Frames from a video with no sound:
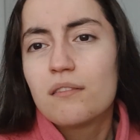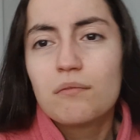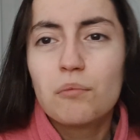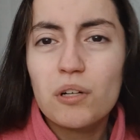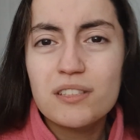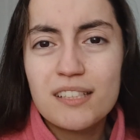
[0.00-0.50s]

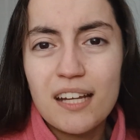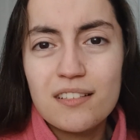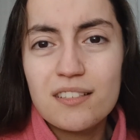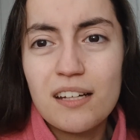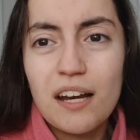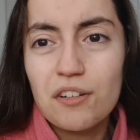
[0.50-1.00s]
worst case
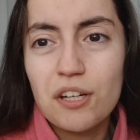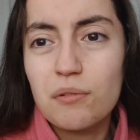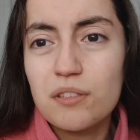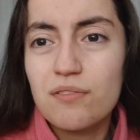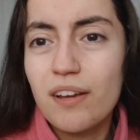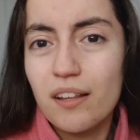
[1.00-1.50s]
scenario
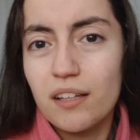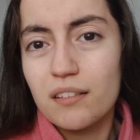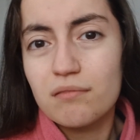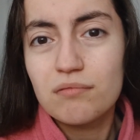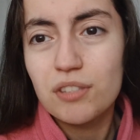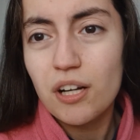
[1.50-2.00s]
is failing.
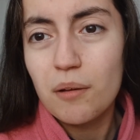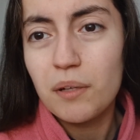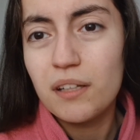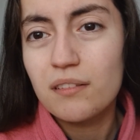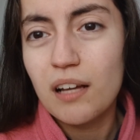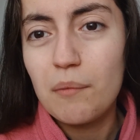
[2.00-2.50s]
You know what I
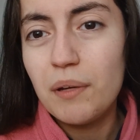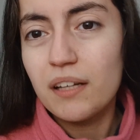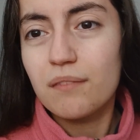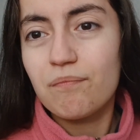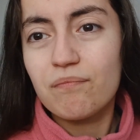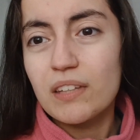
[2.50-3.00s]
mean? I
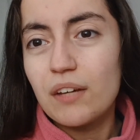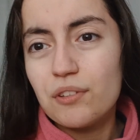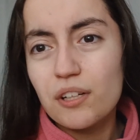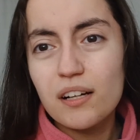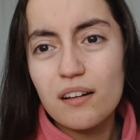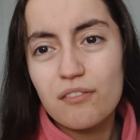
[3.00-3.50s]
mean, if
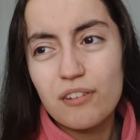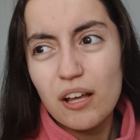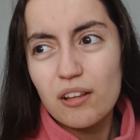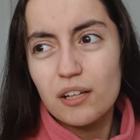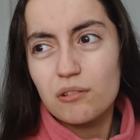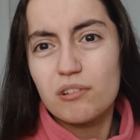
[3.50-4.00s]
you're going to fail,
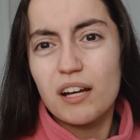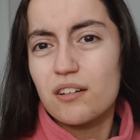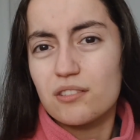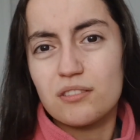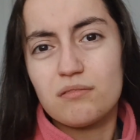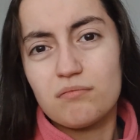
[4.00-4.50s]
like, who
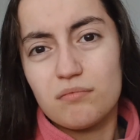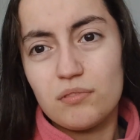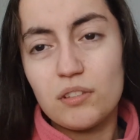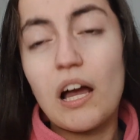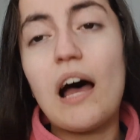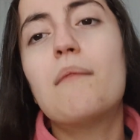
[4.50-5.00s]
cares?
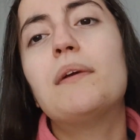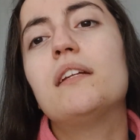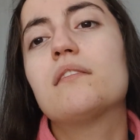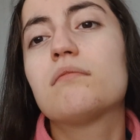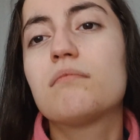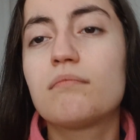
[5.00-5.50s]
I
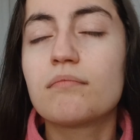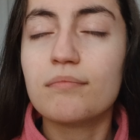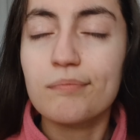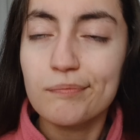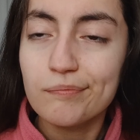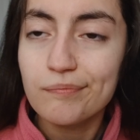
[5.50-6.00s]
mean,
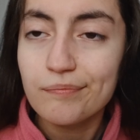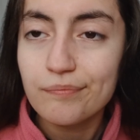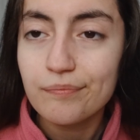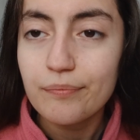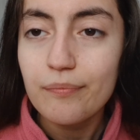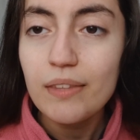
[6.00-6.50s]

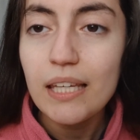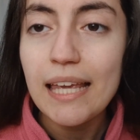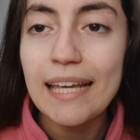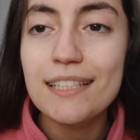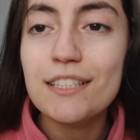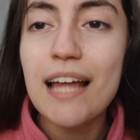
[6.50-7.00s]

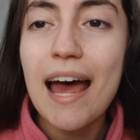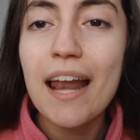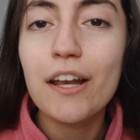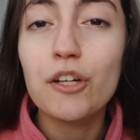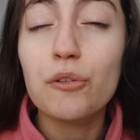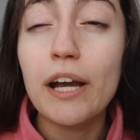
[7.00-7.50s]
it's
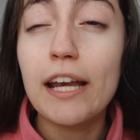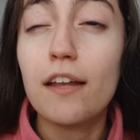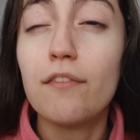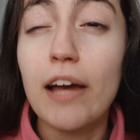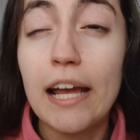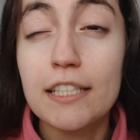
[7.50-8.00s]
not great
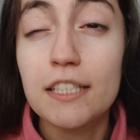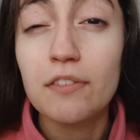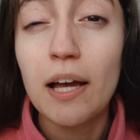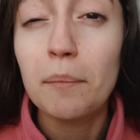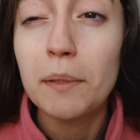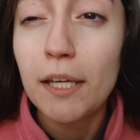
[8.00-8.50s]
advice if
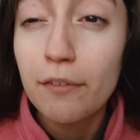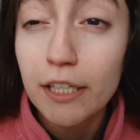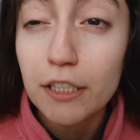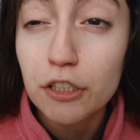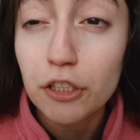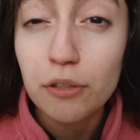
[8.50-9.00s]
I'm giving
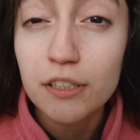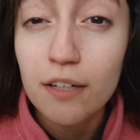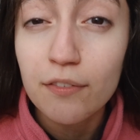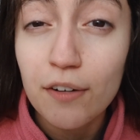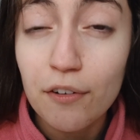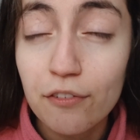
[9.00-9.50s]
it to you because I've
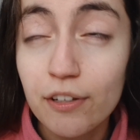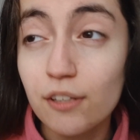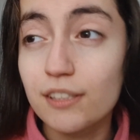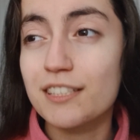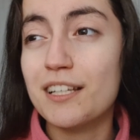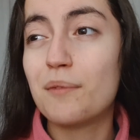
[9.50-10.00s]
never
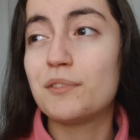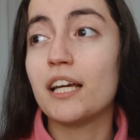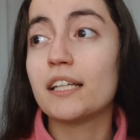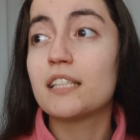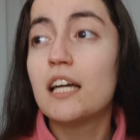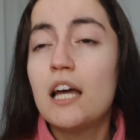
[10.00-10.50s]
failed the
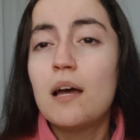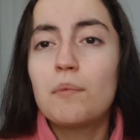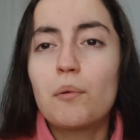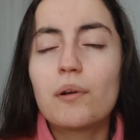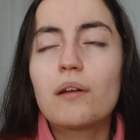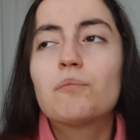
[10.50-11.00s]
subject.
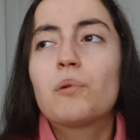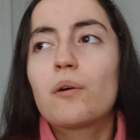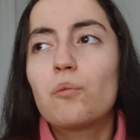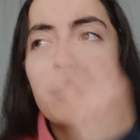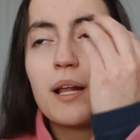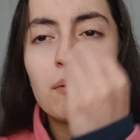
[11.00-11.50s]
But
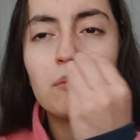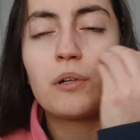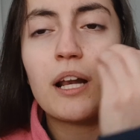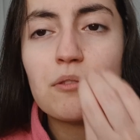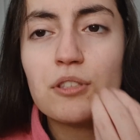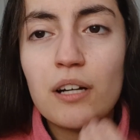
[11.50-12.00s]
what
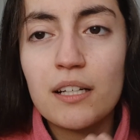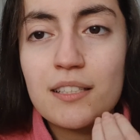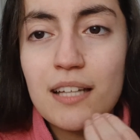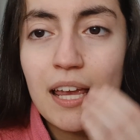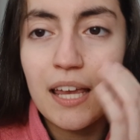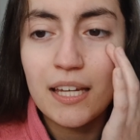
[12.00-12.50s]
I was trying to
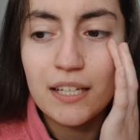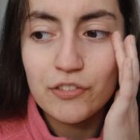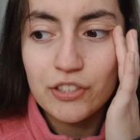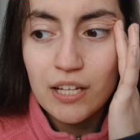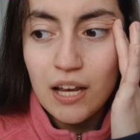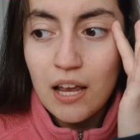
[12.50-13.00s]
say
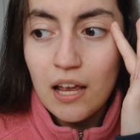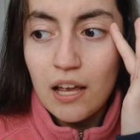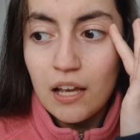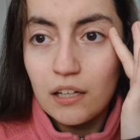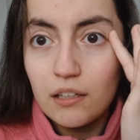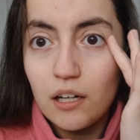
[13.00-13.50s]
is,
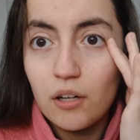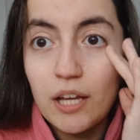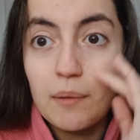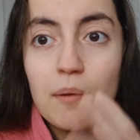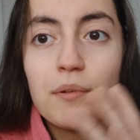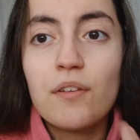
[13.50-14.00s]
okay,
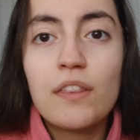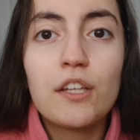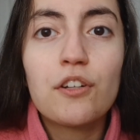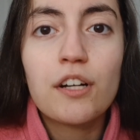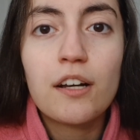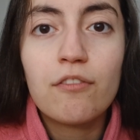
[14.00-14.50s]
maybe you think
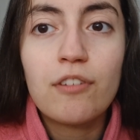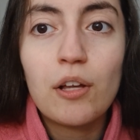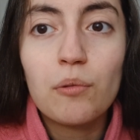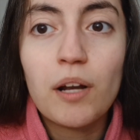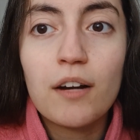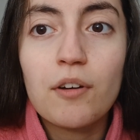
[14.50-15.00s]
you're going to
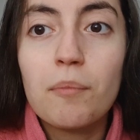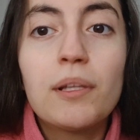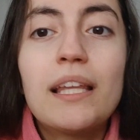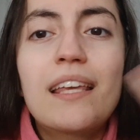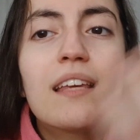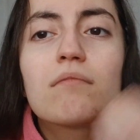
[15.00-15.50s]
fail, whatever, but,
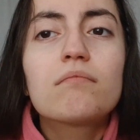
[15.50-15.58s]
like,